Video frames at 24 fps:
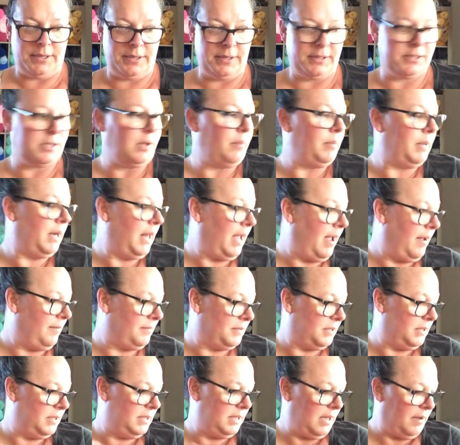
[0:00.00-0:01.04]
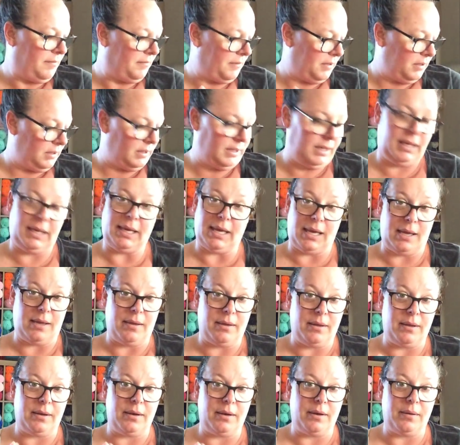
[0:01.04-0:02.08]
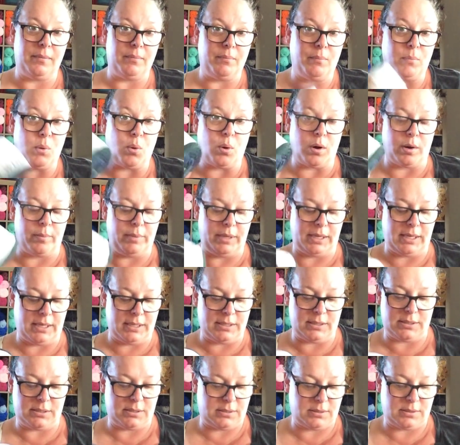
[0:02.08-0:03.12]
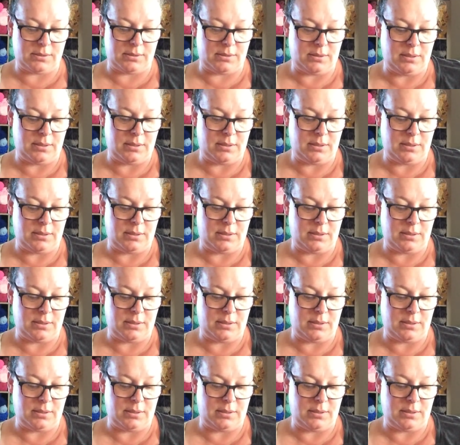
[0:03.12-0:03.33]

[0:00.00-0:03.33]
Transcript: So I'm going to have to definitely get more because,